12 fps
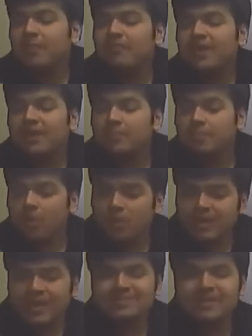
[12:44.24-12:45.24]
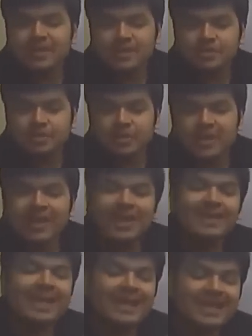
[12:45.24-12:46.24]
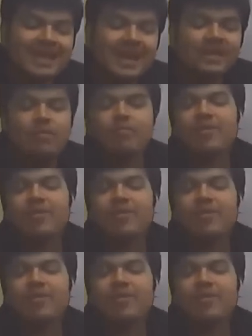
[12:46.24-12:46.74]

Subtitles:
a very important designation in any kind of